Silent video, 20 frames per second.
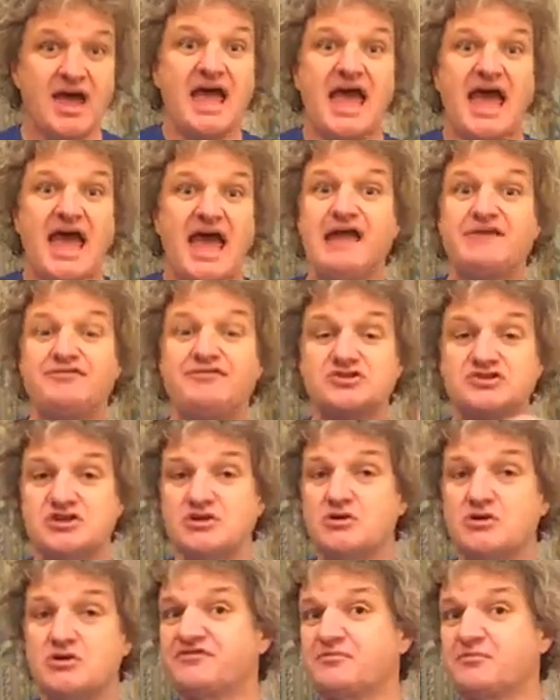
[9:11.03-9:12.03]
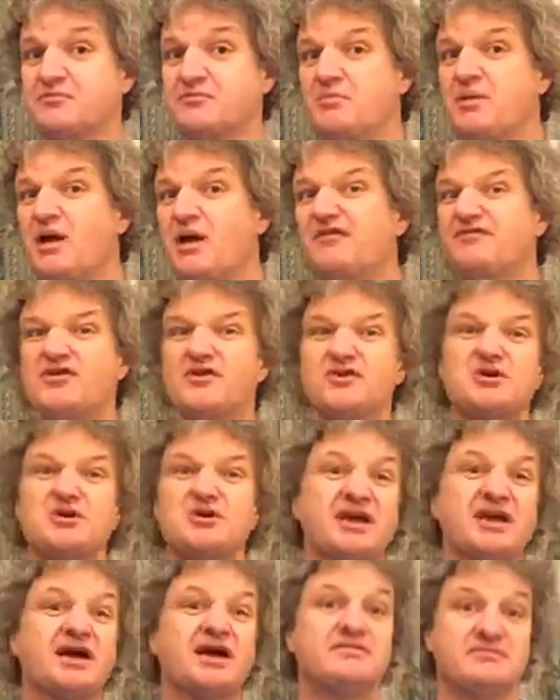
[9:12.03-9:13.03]
If you do have a mobile phone, you think
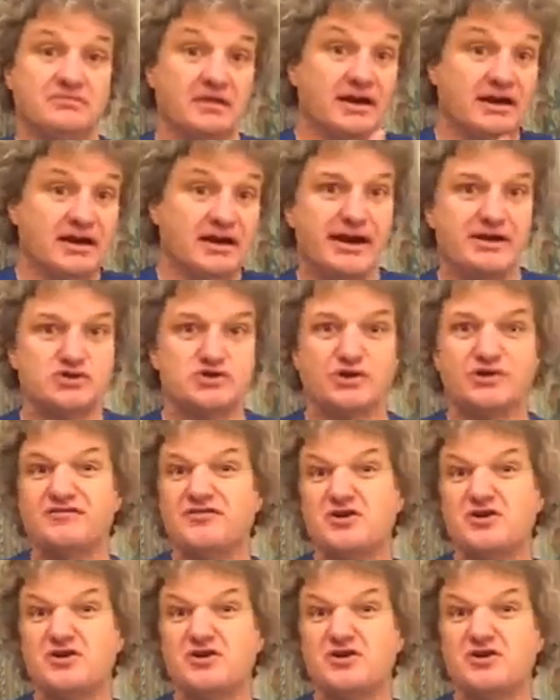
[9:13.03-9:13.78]
like an Android phone,